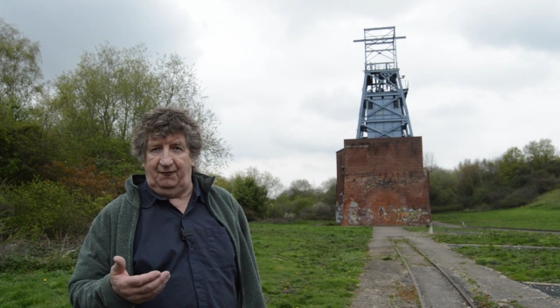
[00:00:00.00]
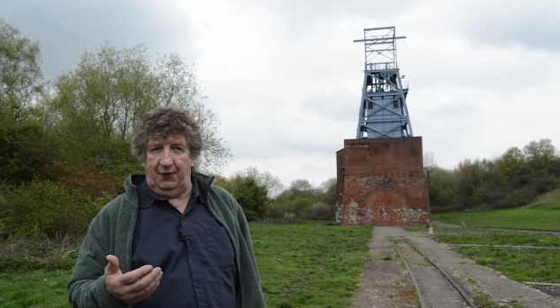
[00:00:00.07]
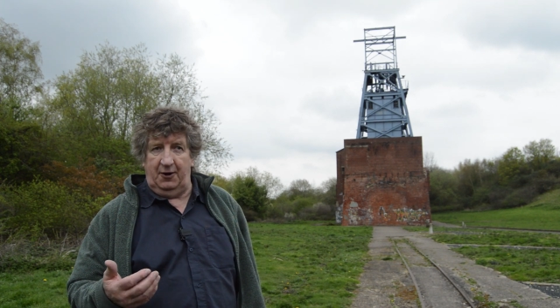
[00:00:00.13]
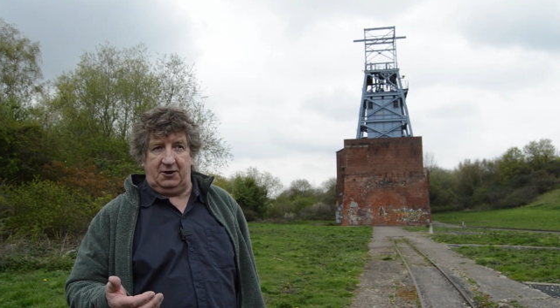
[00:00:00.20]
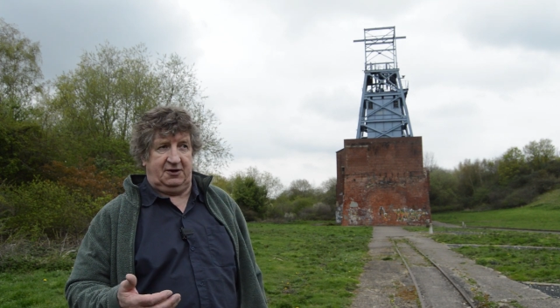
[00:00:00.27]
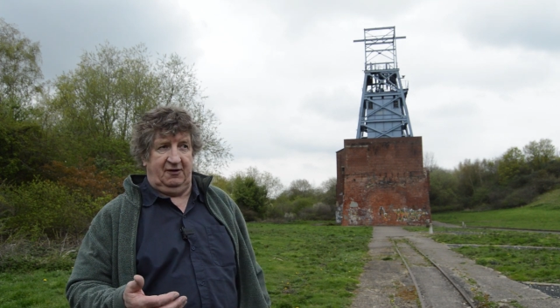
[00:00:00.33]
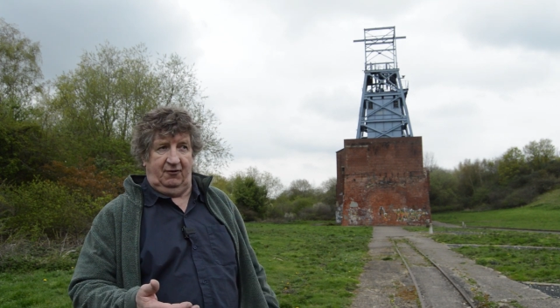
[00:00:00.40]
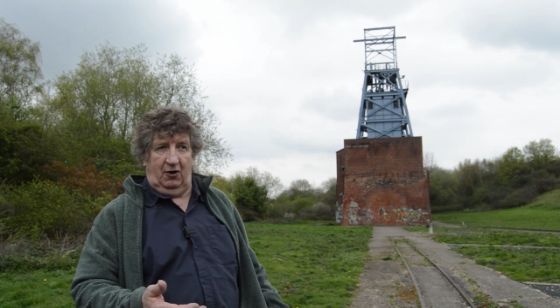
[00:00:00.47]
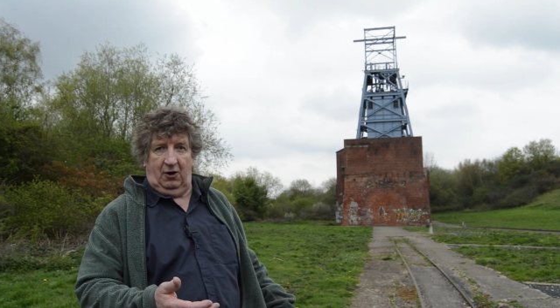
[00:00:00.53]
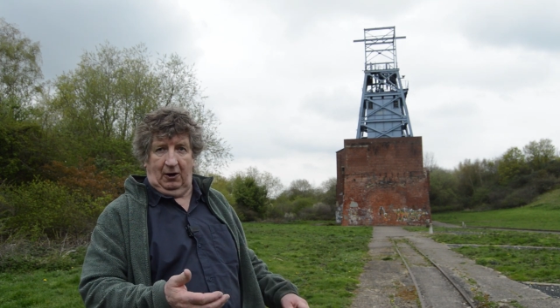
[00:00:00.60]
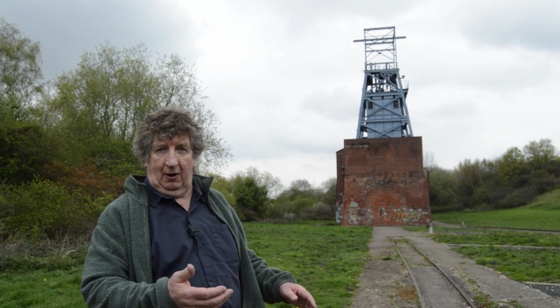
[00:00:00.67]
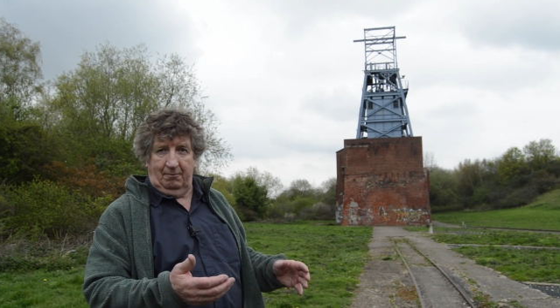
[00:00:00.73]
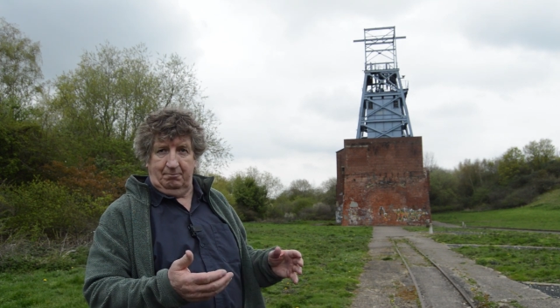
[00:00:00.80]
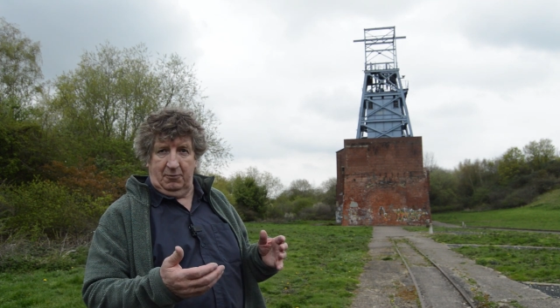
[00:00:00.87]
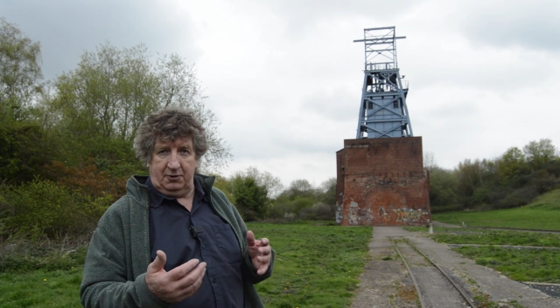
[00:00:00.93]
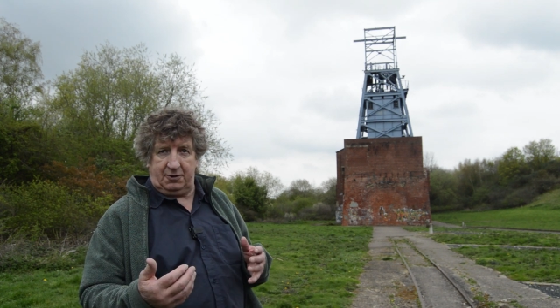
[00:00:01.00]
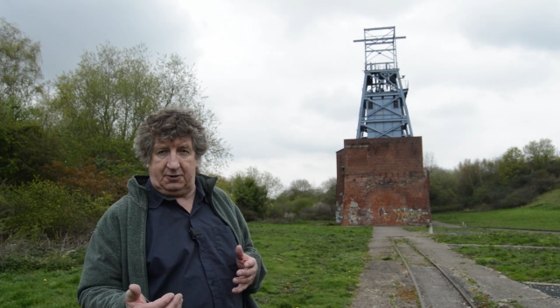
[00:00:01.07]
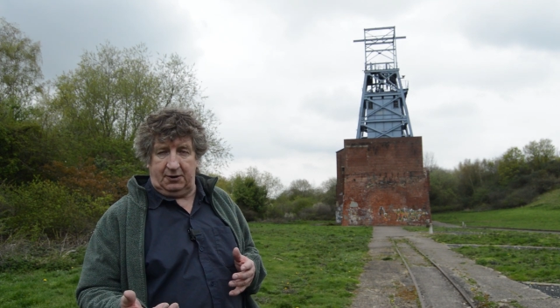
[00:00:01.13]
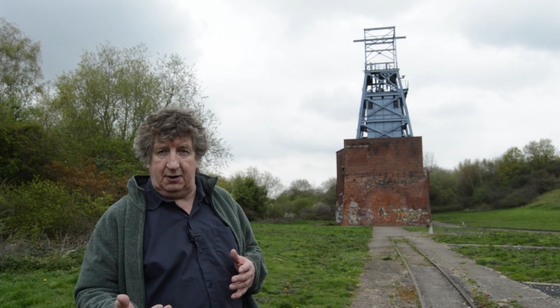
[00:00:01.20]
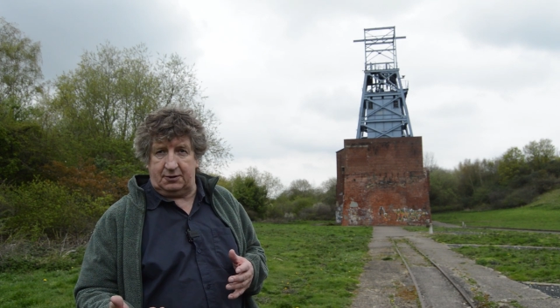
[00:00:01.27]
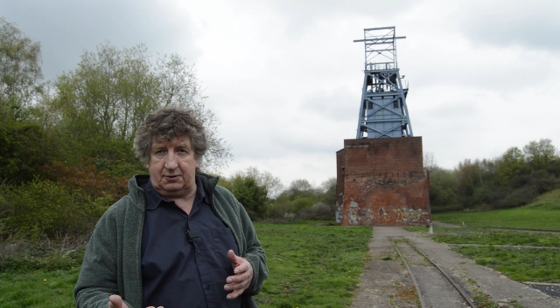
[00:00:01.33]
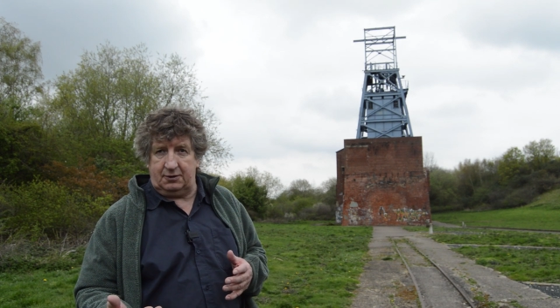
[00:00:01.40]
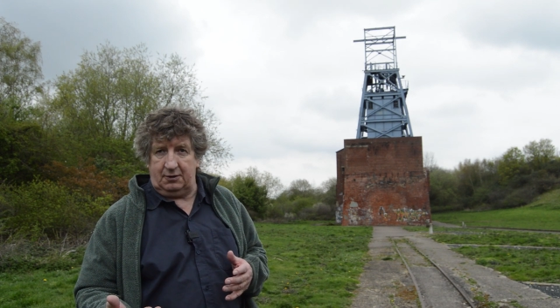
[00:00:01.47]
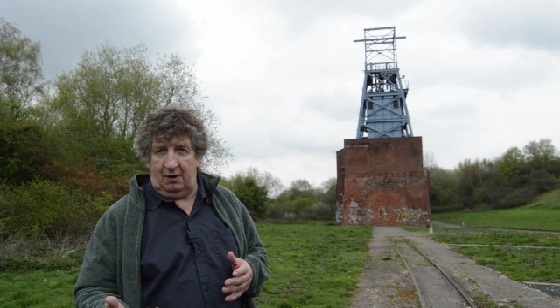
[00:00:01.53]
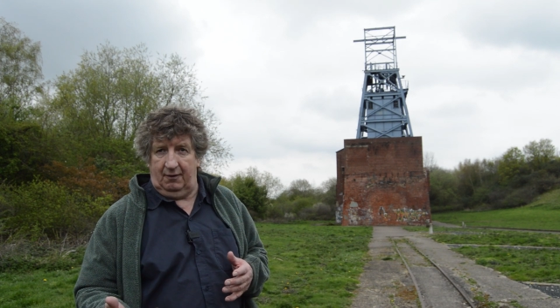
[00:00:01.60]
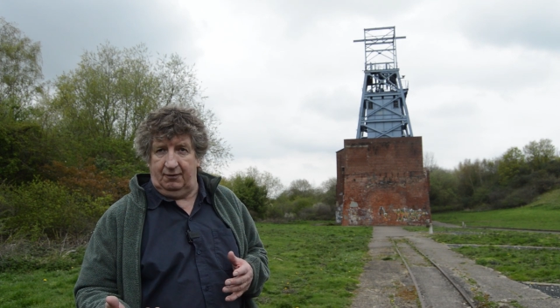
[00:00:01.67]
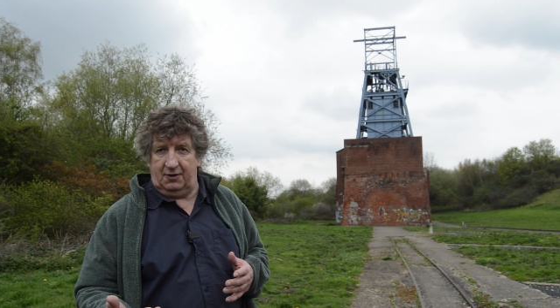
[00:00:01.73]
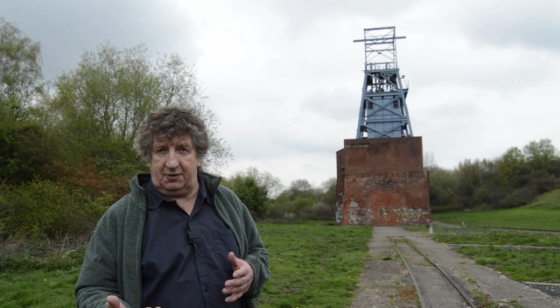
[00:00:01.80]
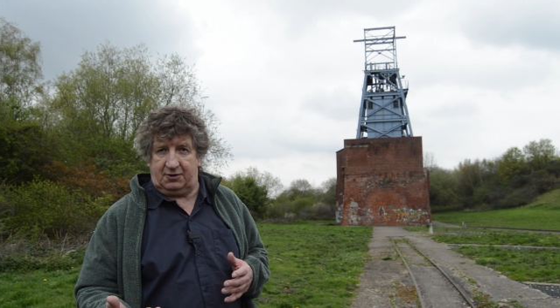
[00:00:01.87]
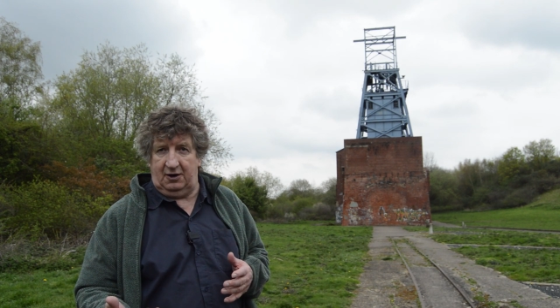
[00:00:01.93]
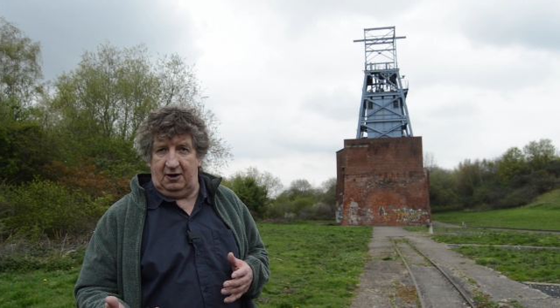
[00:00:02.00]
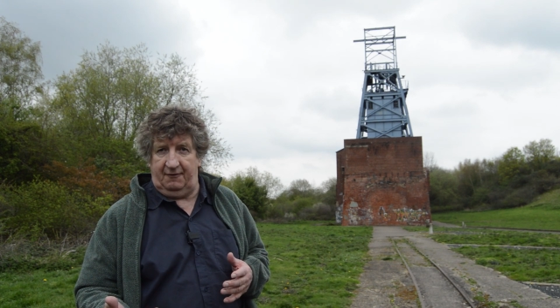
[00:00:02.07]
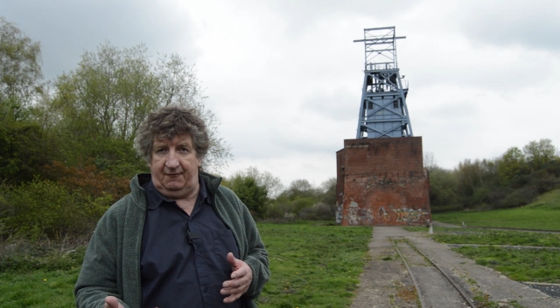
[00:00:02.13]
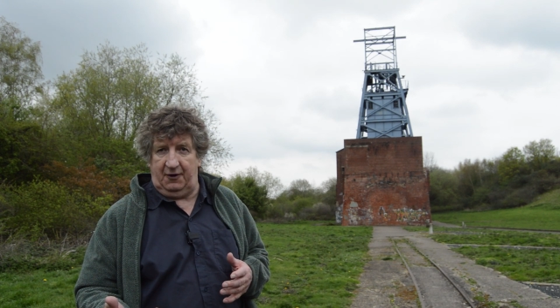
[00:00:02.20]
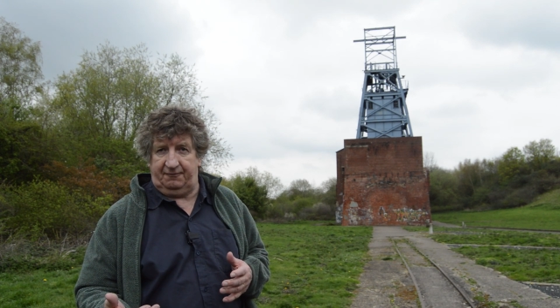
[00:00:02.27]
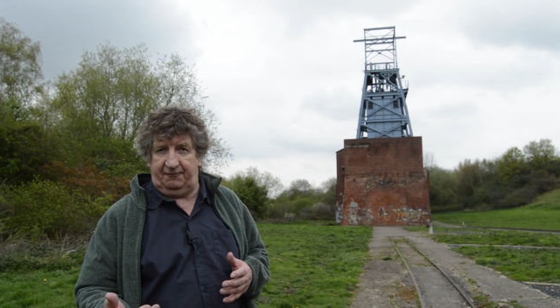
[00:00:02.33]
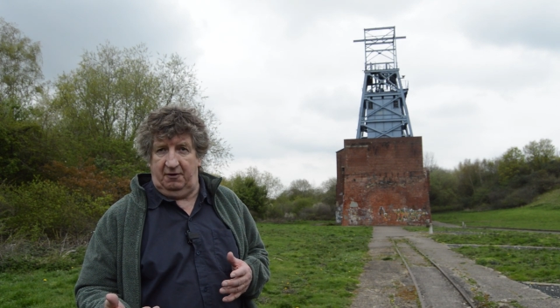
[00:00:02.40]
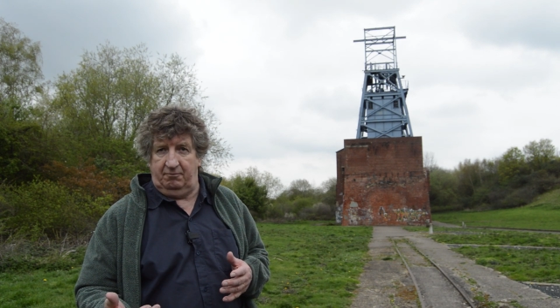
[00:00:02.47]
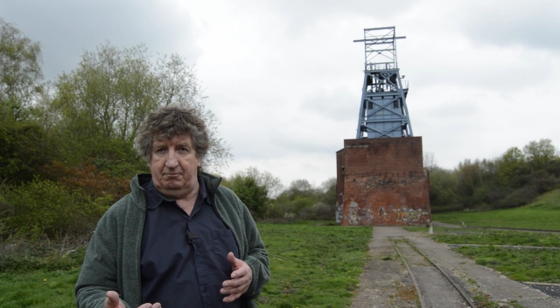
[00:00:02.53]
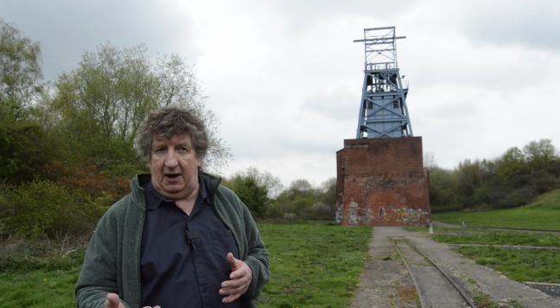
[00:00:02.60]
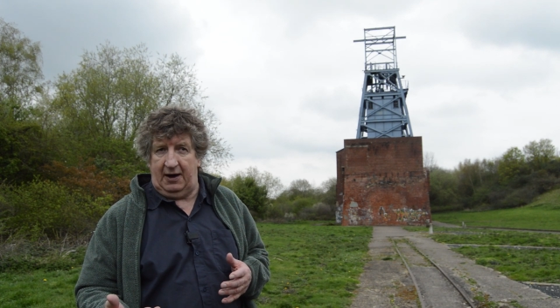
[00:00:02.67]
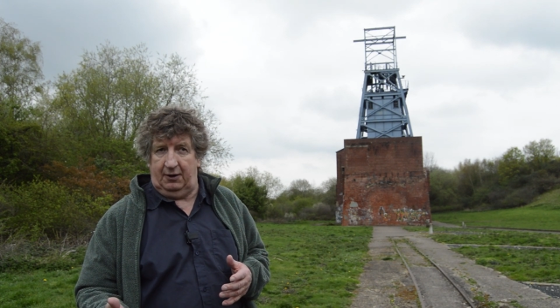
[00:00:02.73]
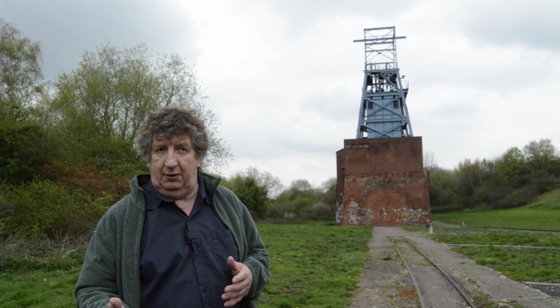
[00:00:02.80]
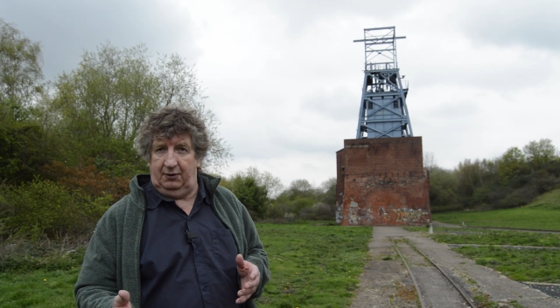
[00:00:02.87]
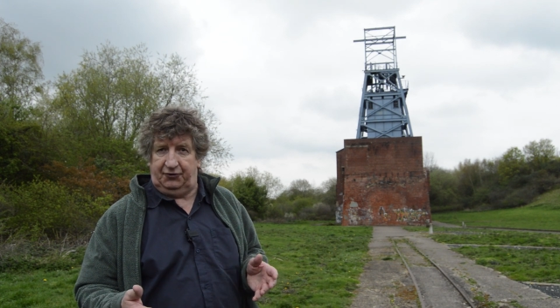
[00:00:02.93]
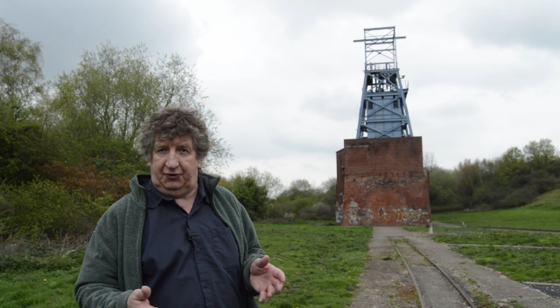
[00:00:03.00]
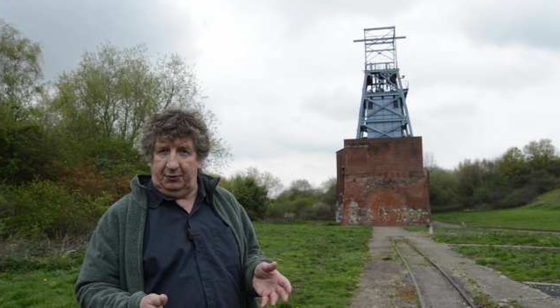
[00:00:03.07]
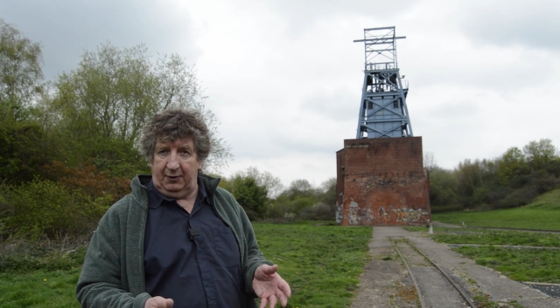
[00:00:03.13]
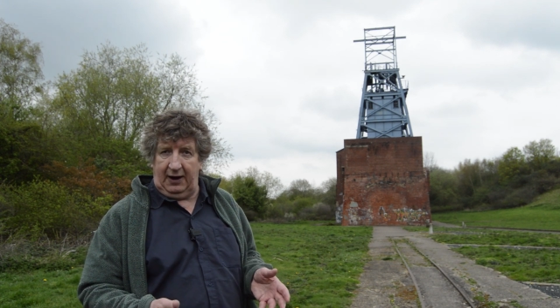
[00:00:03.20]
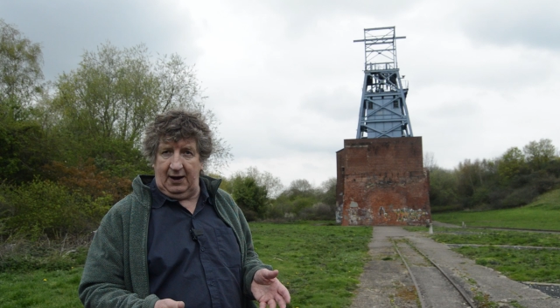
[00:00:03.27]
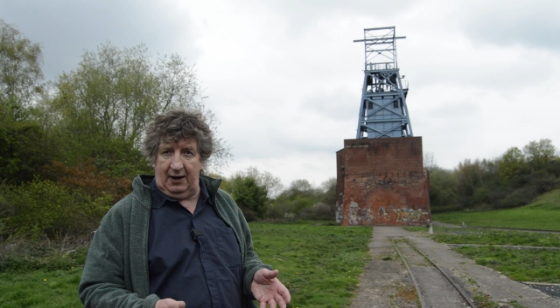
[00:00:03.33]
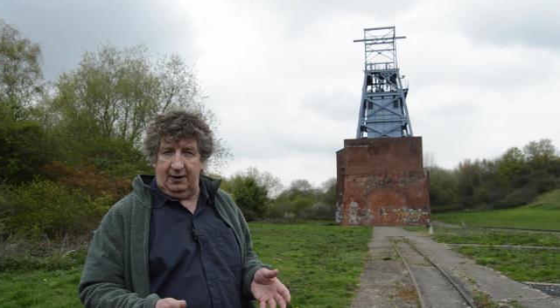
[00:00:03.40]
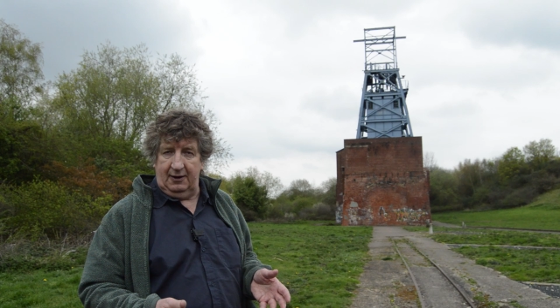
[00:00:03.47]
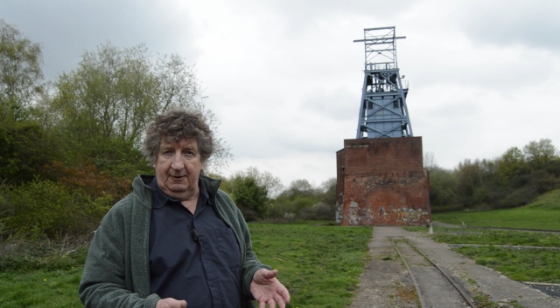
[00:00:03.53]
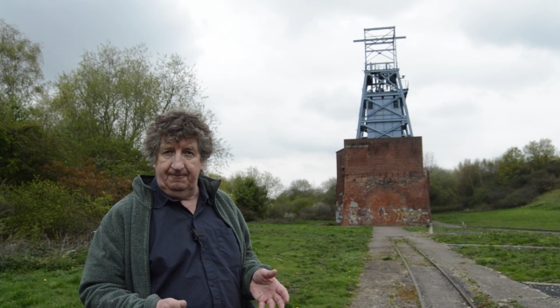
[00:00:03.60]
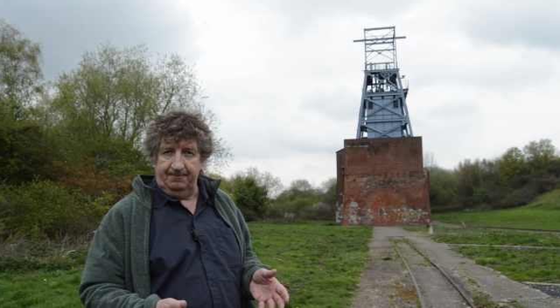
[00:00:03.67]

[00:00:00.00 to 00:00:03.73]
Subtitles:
first of all on buses on the surface from Barrow to here,